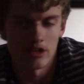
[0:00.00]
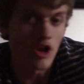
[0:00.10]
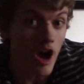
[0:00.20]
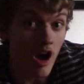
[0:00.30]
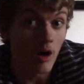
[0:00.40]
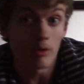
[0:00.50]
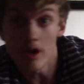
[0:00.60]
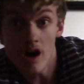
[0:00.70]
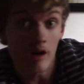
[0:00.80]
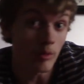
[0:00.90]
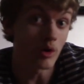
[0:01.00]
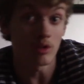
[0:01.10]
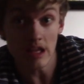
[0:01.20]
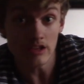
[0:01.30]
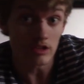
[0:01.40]
no, I won't
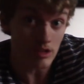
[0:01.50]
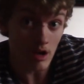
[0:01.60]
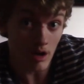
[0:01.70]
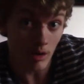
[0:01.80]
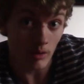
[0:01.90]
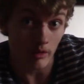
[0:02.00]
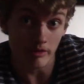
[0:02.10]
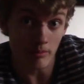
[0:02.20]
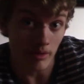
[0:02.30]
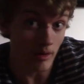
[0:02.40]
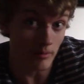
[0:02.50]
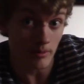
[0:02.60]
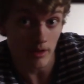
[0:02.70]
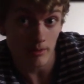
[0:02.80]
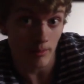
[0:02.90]
let you go, because I'm
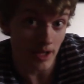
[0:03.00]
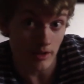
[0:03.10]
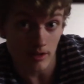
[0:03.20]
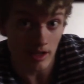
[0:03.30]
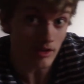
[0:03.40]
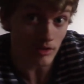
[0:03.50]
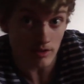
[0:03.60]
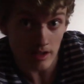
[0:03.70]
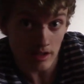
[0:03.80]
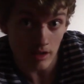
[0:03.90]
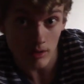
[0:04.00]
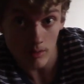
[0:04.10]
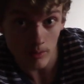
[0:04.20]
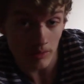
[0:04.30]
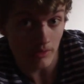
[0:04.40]
probably romantically interested in
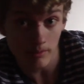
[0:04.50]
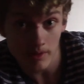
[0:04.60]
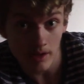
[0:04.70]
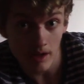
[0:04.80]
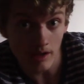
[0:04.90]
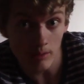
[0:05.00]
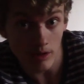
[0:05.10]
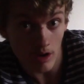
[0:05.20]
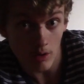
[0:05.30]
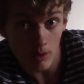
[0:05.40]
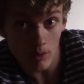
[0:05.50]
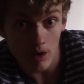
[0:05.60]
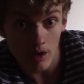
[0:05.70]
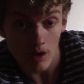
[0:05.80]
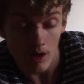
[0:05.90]
you or something, I don't know.
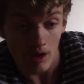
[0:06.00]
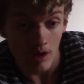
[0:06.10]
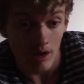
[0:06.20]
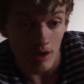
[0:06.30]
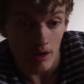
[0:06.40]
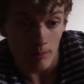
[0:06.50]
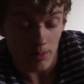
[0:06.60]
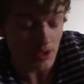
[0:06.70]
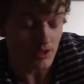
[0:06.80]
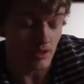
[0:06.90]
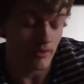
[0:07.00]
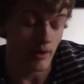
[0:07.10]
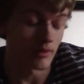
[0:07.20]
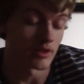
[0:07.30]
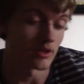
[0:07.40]
Personally, if I
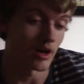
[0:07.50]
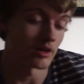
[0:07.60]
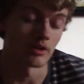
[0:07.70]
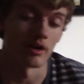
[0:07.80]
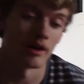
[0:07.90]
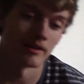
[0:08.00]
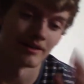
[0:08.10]
were the Doctor, that